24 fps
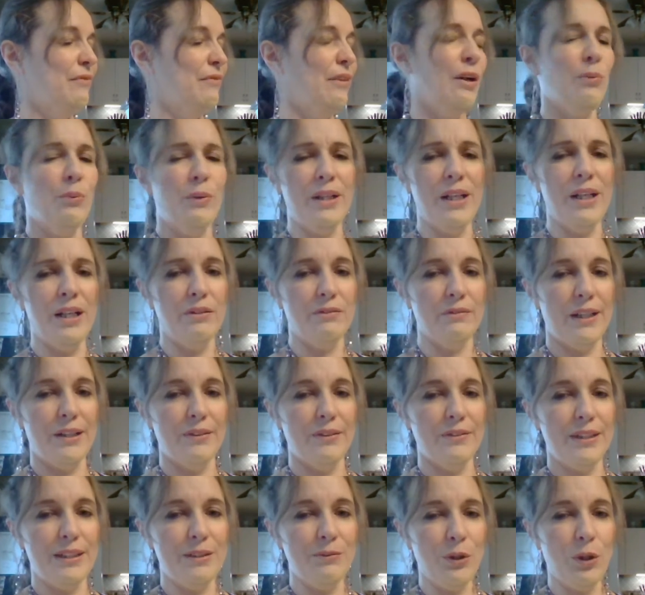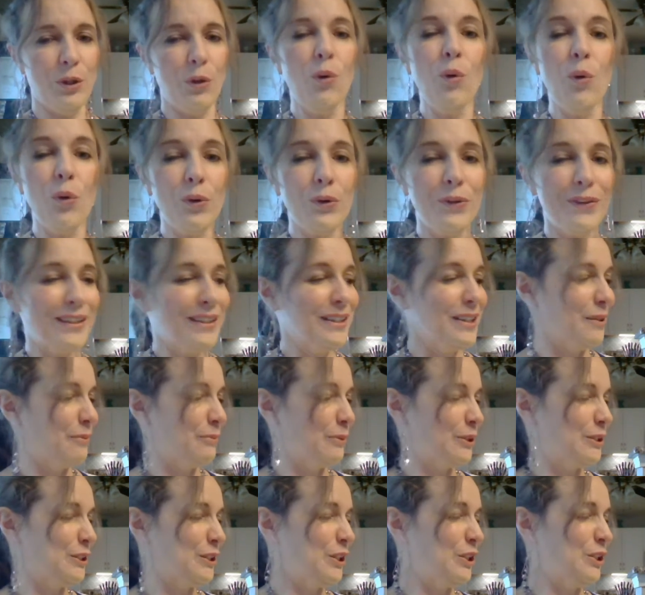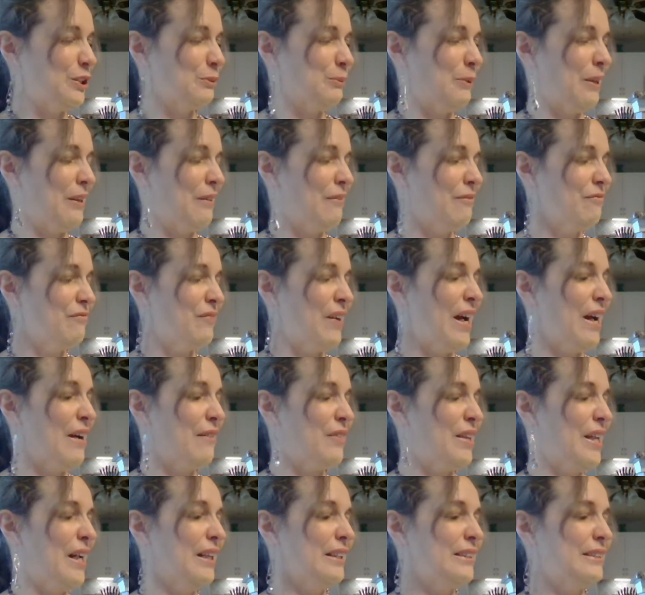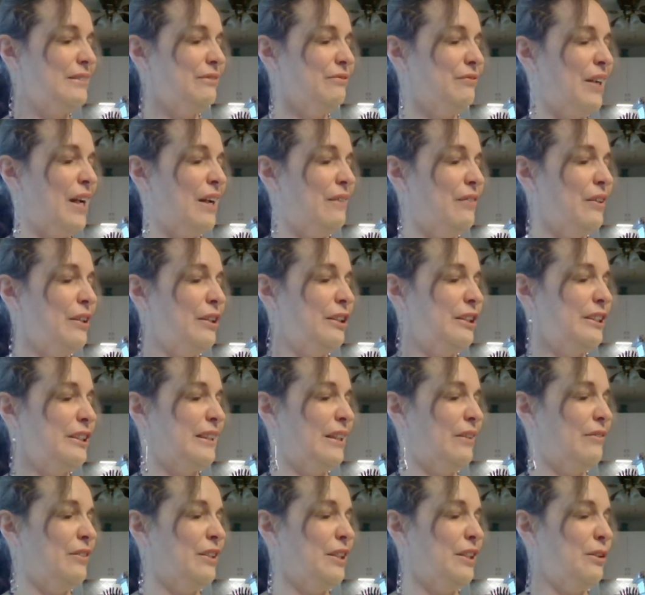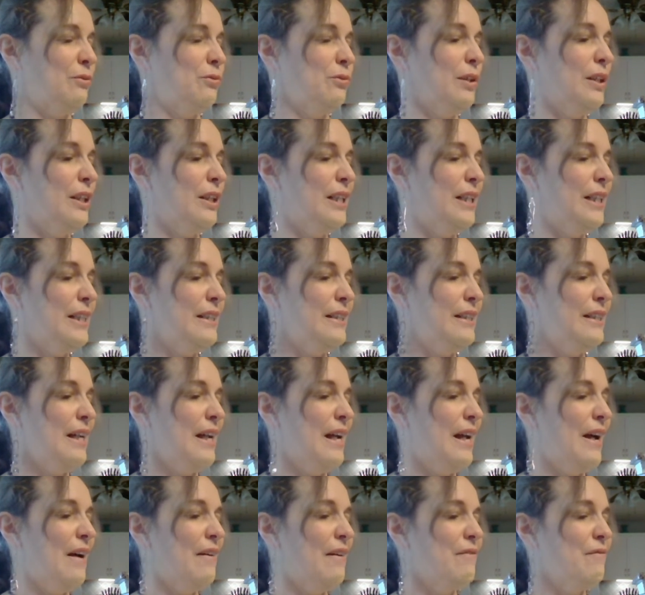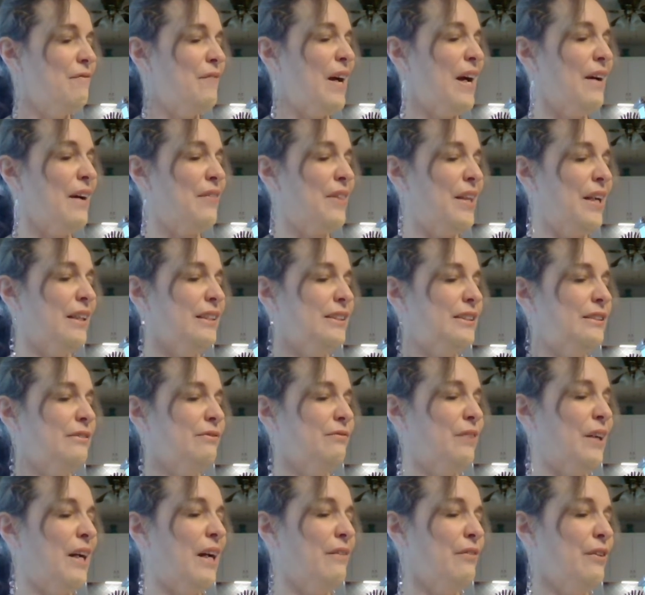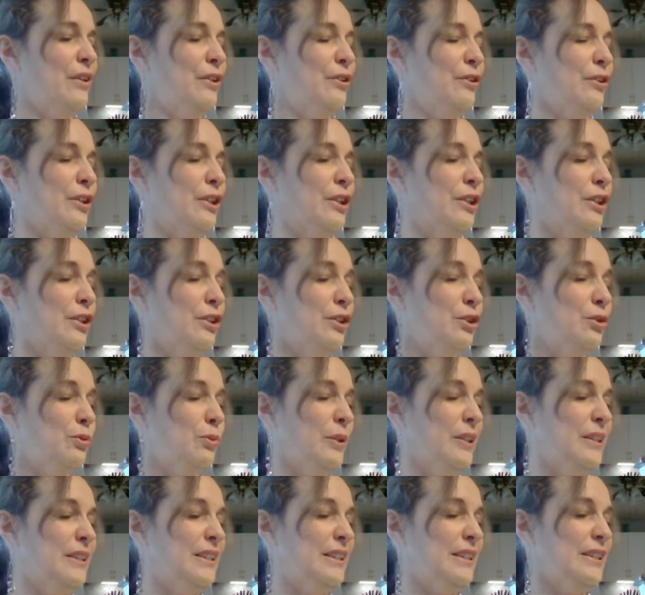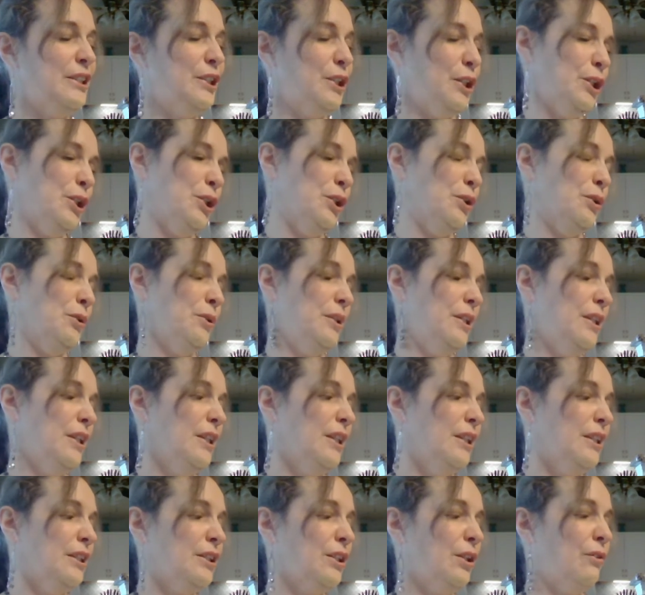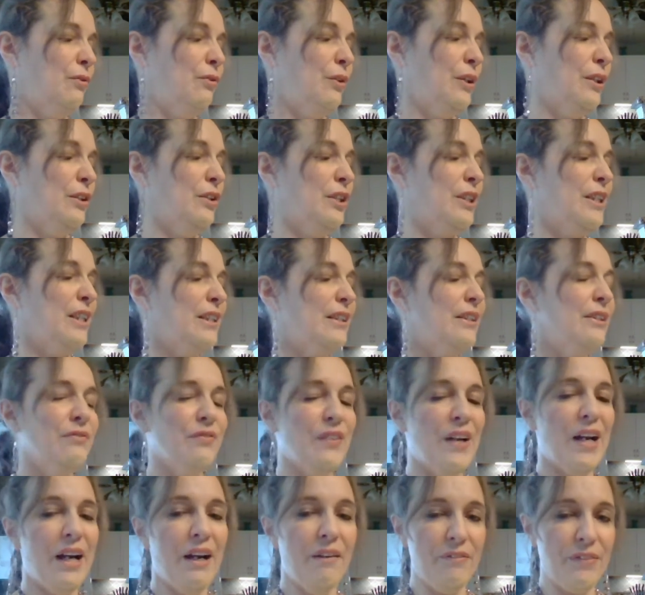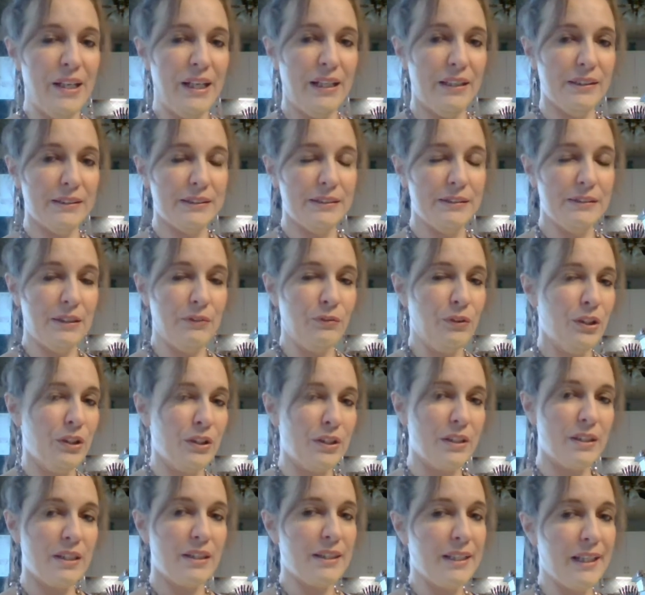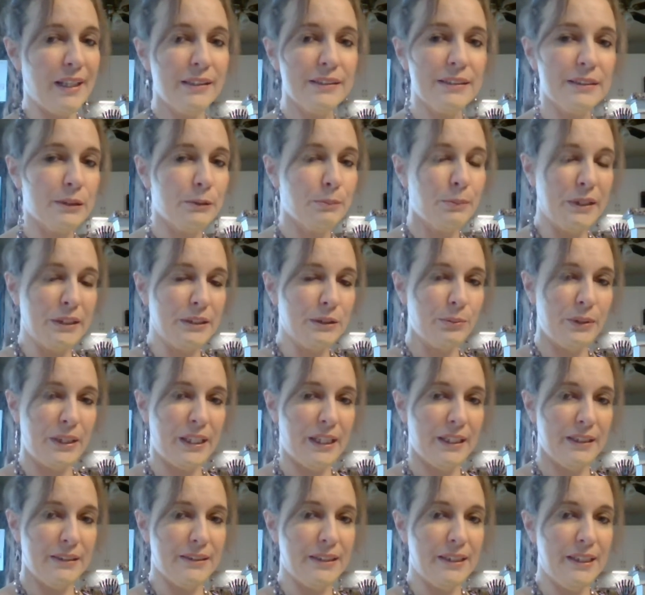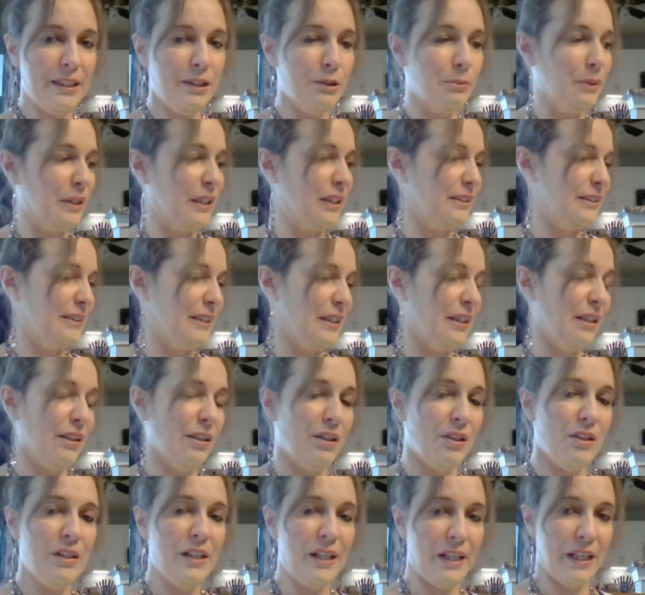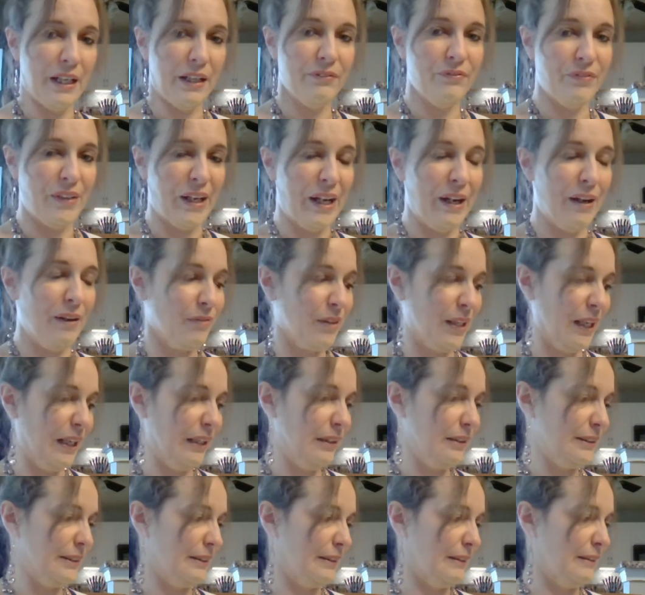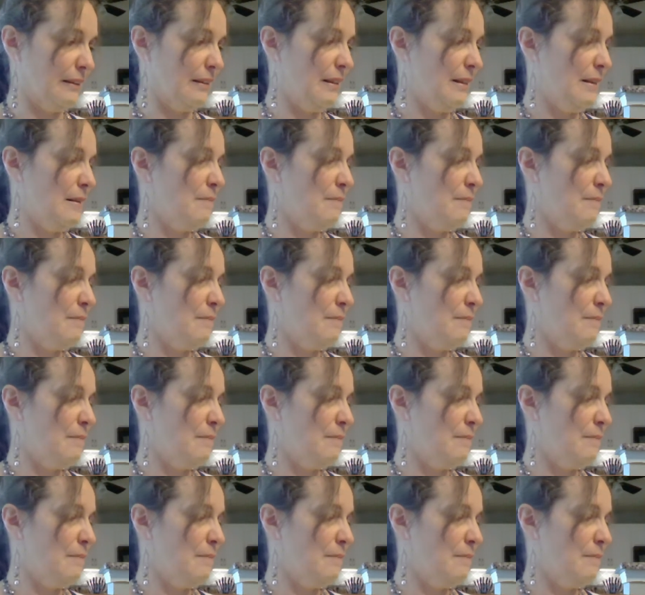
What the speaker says: Oh, we're not rounding, we're ordering numbers, excuse me. 5,571, 5,522. So if we look at the 5,000, if we look at the thousands place, we can't tell because they all have 5,000.